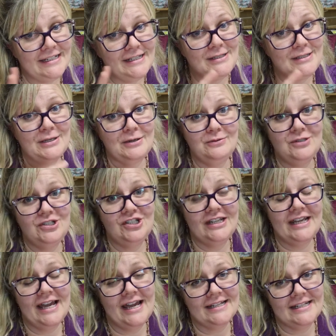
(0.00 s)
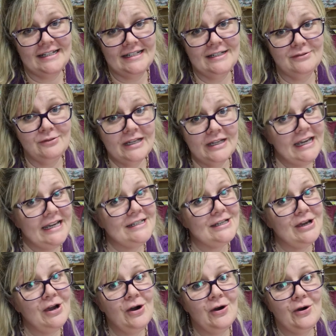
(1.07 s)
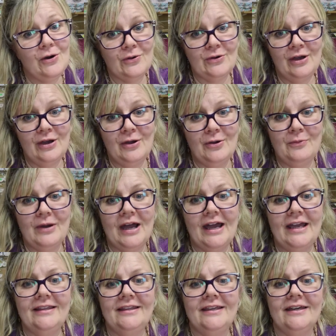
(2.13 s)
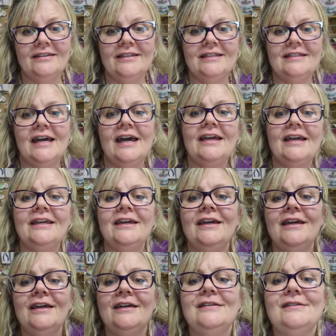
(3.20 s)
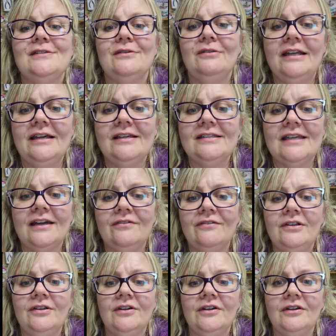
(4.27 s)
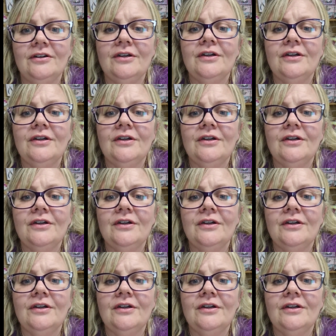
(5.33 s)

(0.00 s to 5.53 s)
So she had a little kit on her way the other day. So let's have a look.